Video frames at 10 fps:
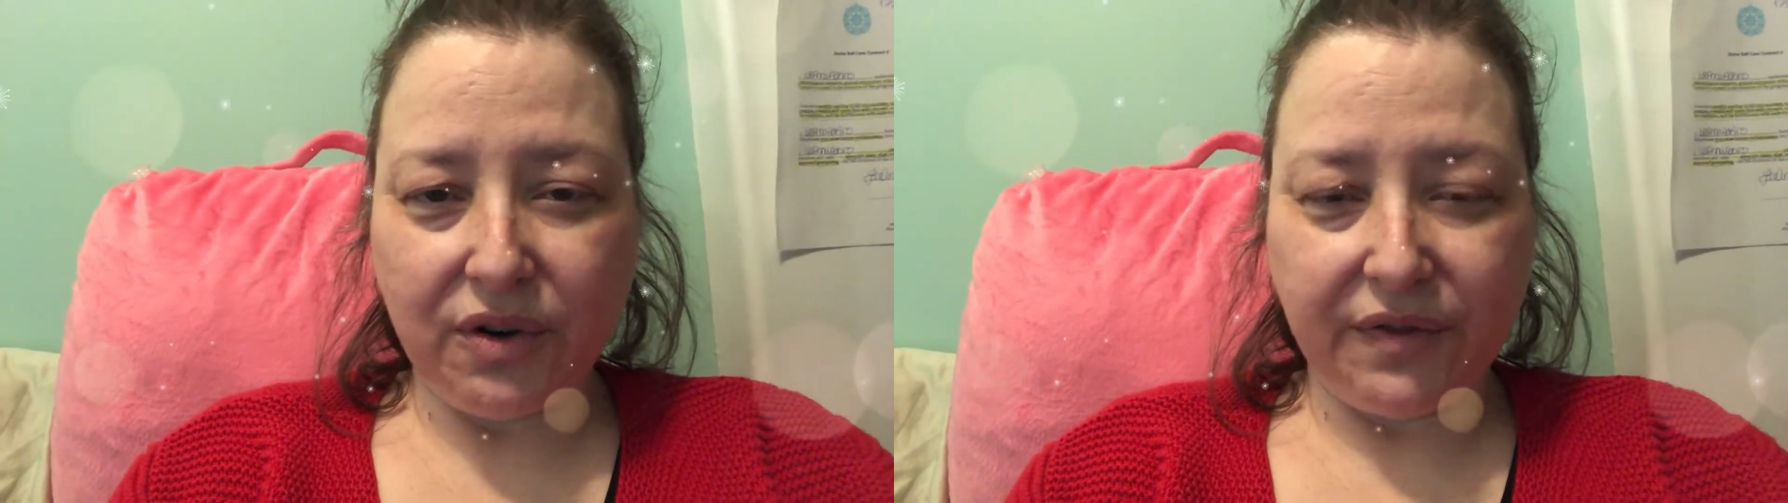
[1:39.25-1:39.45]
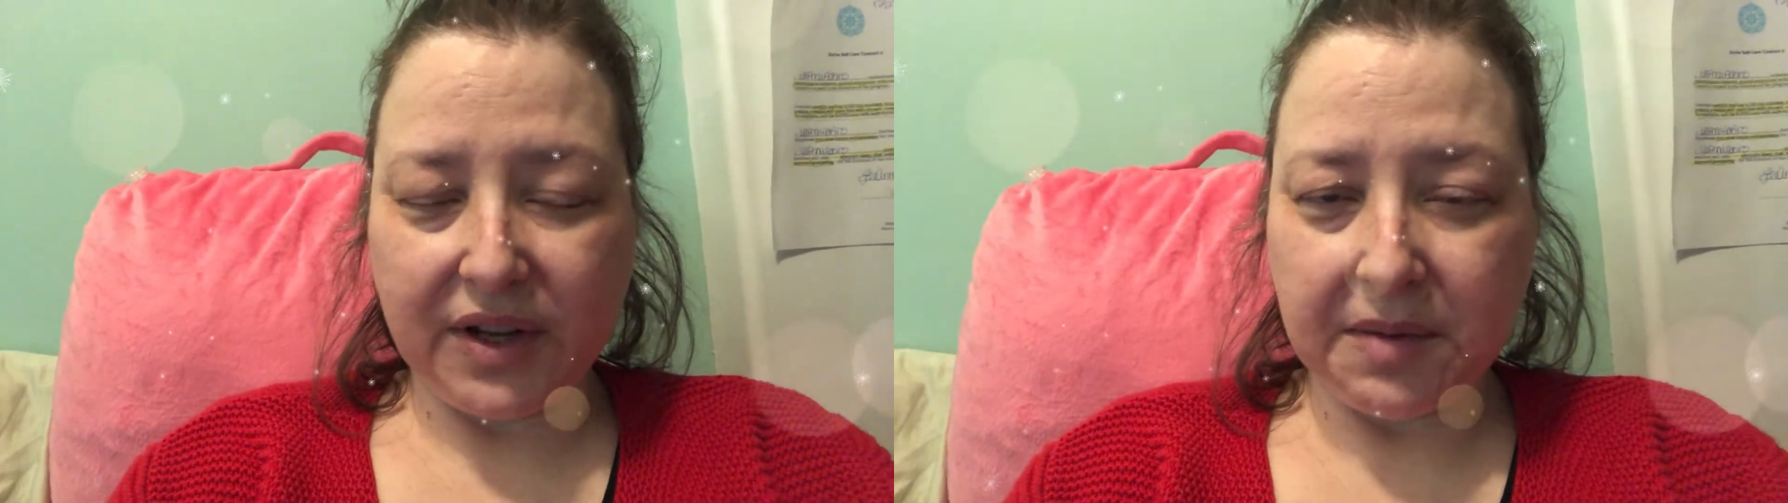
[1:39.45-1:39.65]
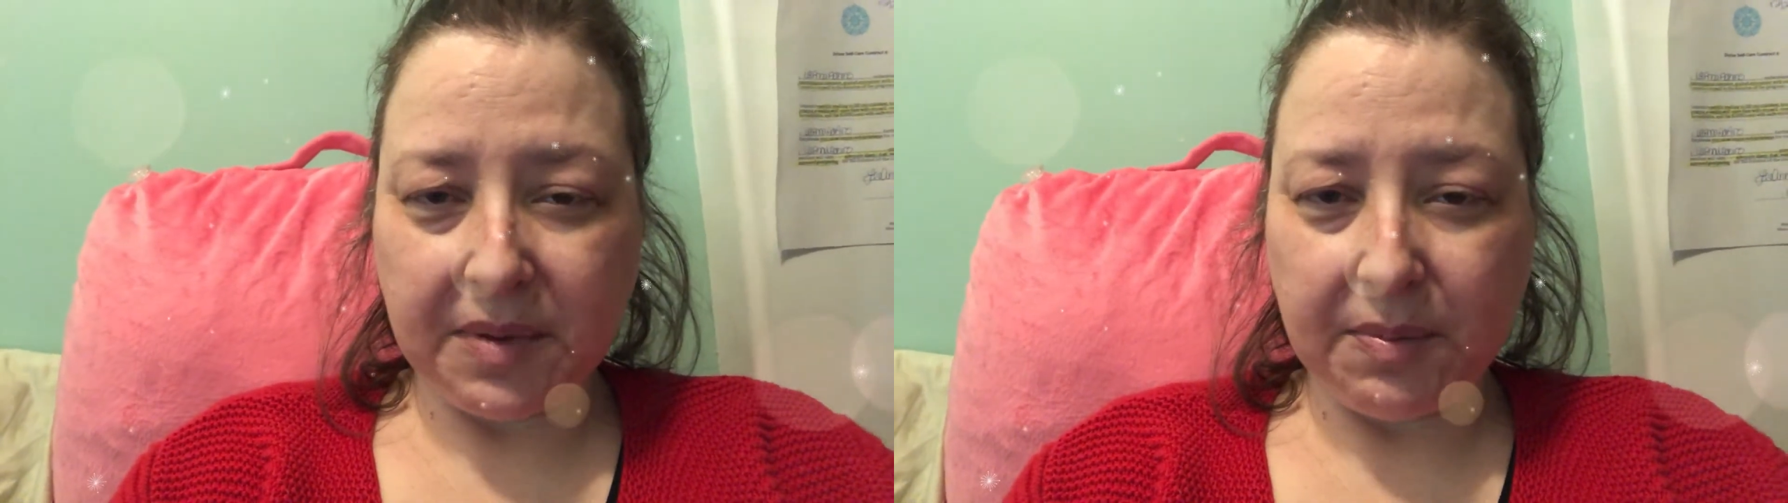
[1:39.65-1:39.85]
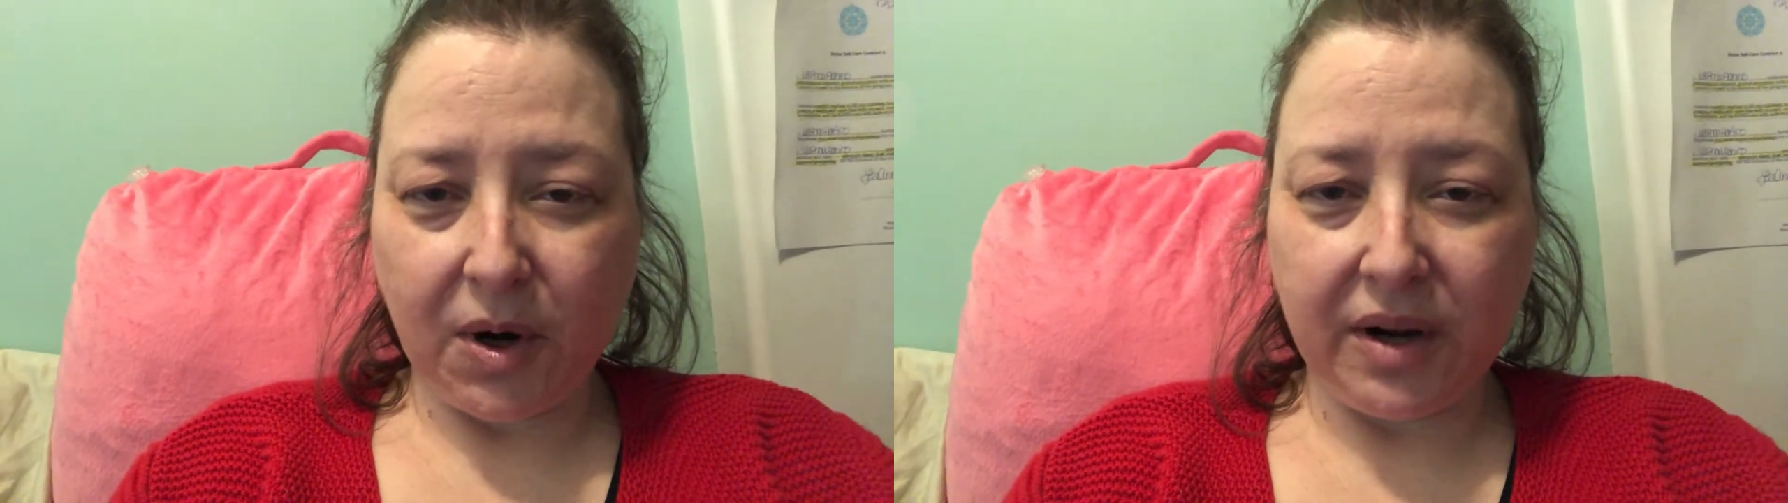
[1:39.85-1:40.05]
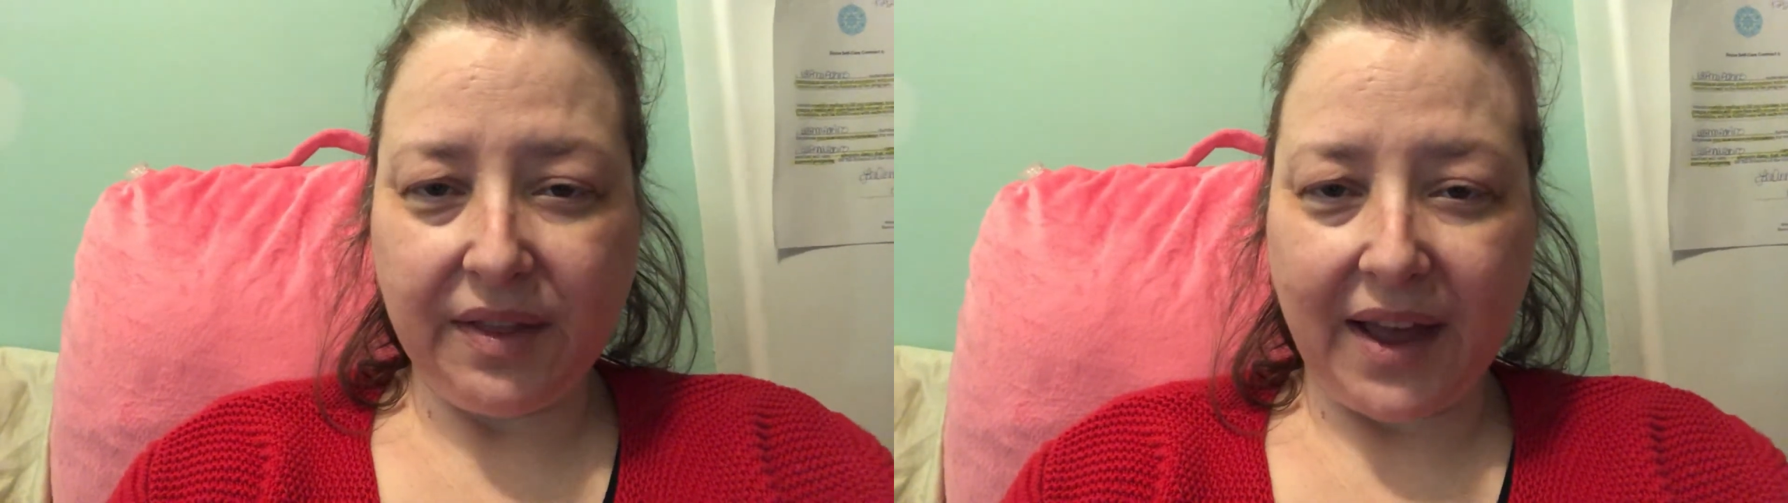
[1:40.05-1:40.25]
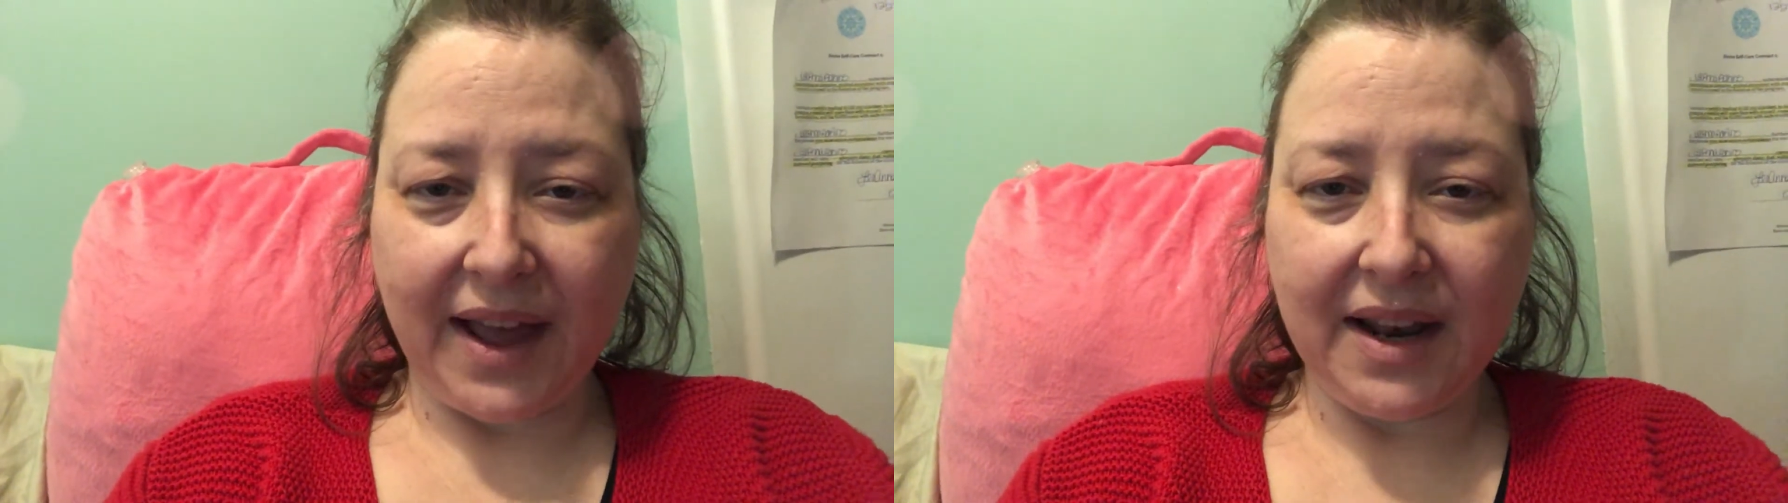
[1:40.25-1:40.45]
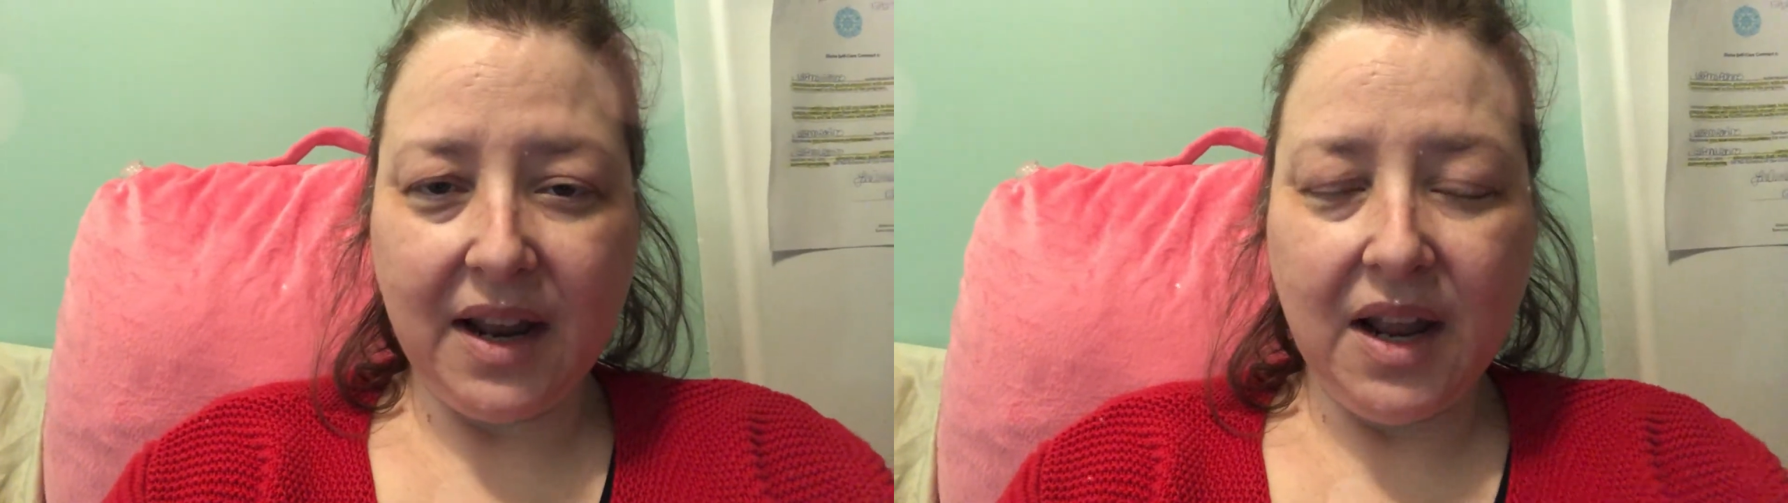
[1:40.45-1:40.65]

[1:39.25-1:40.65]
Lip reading: if it can be part of that.